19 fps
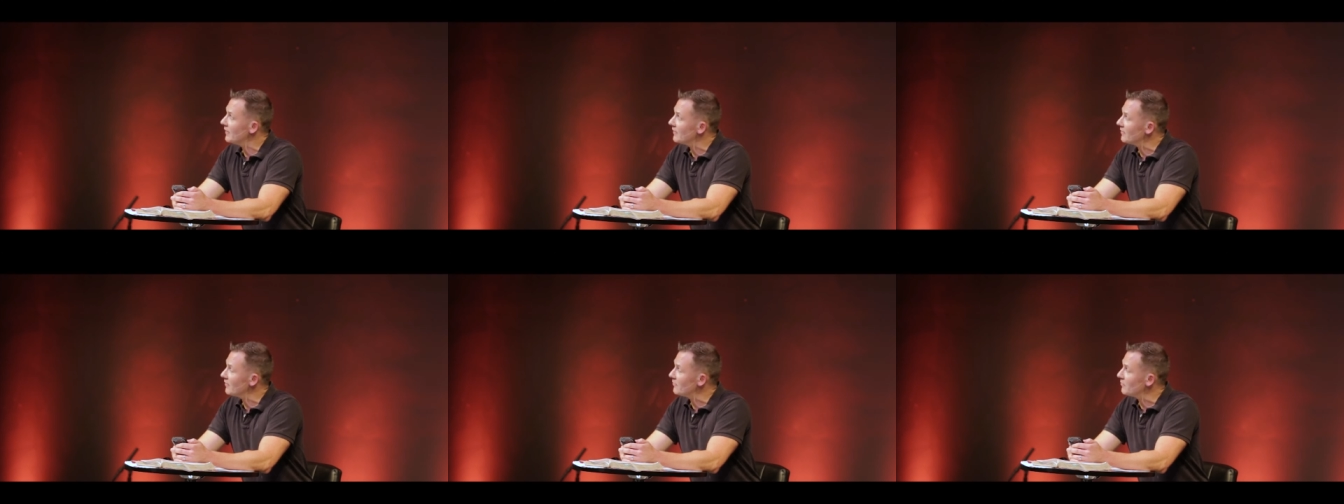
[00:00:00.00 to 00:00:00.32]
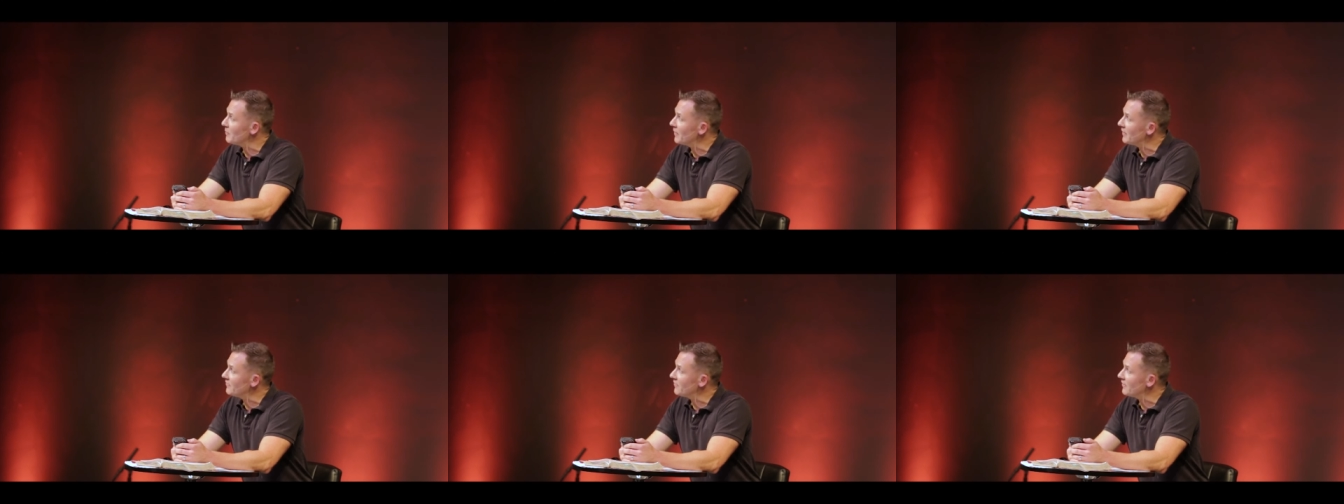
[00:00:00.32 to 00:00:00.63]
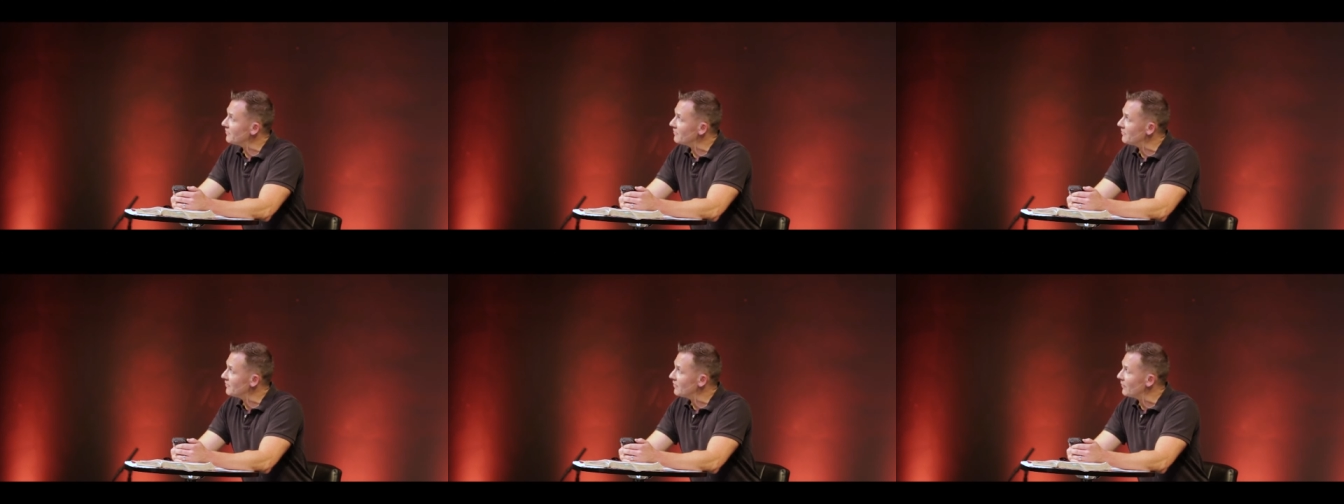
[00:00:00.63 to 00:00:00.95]
It doesn't make
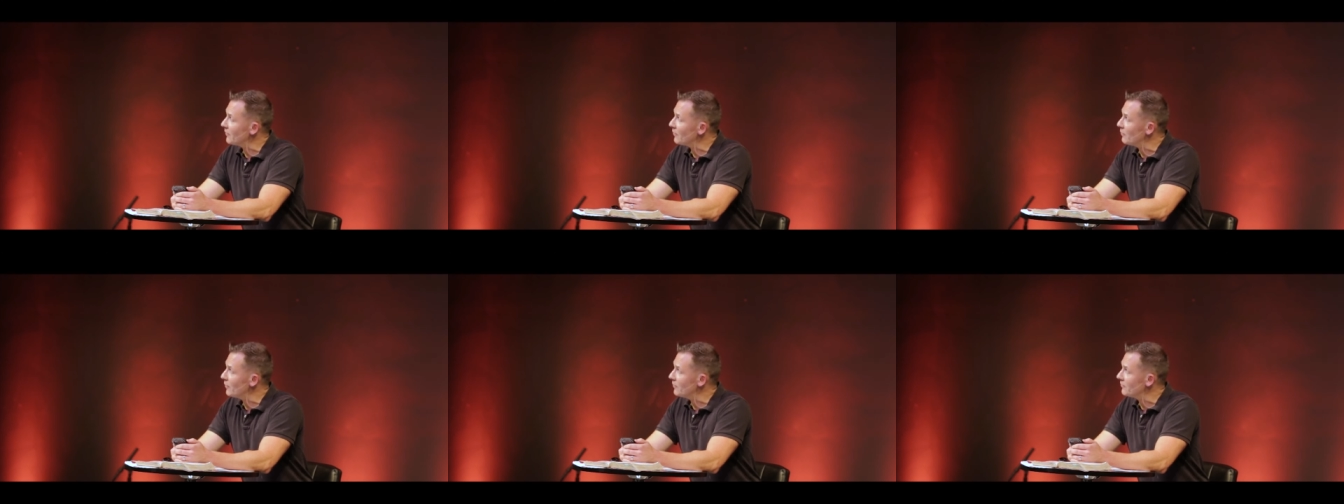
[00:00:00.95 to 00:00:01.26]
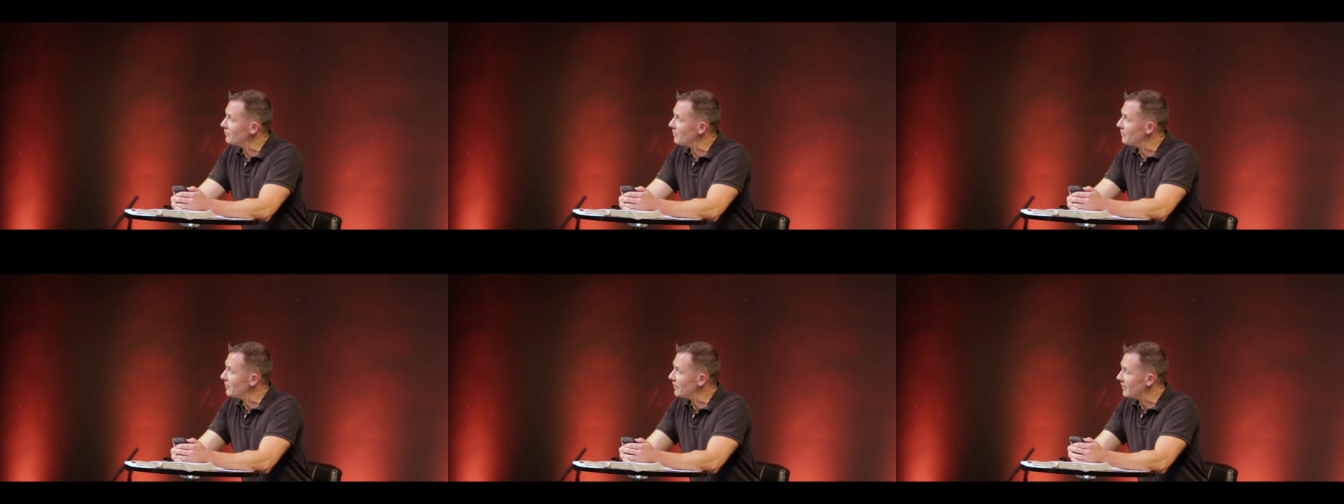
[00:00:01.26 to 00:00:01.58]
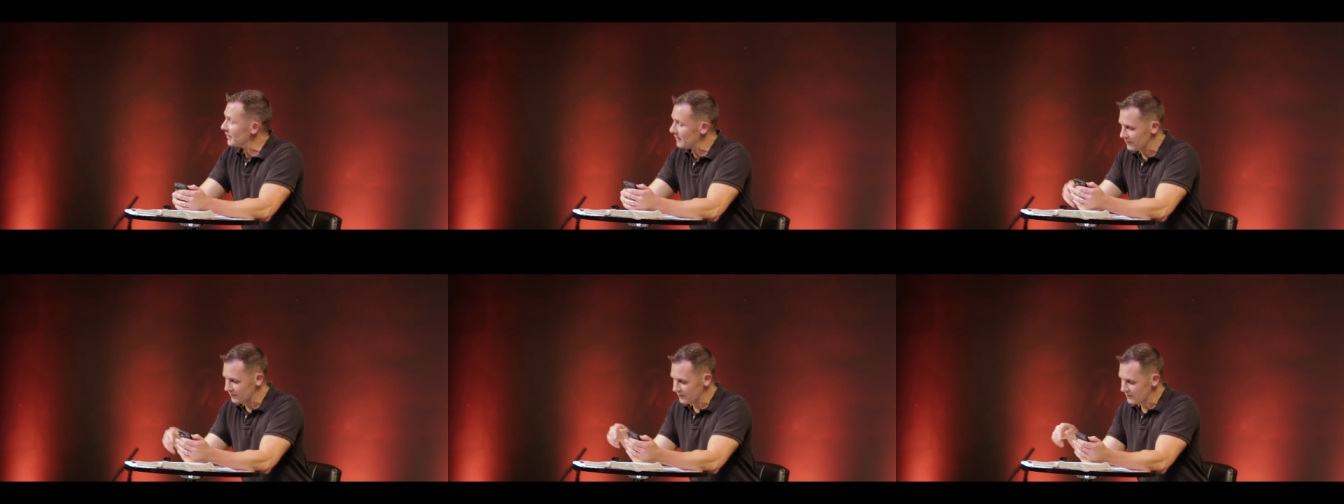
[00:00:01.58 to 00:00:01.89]
sense until the quote's up there,
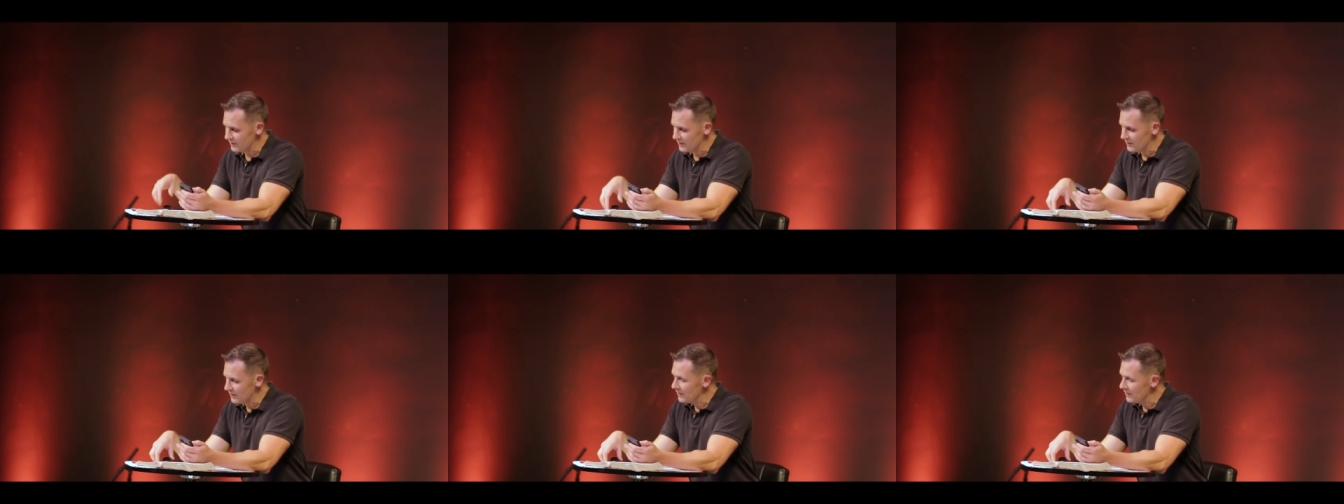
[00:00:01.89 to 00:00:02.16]
I guess.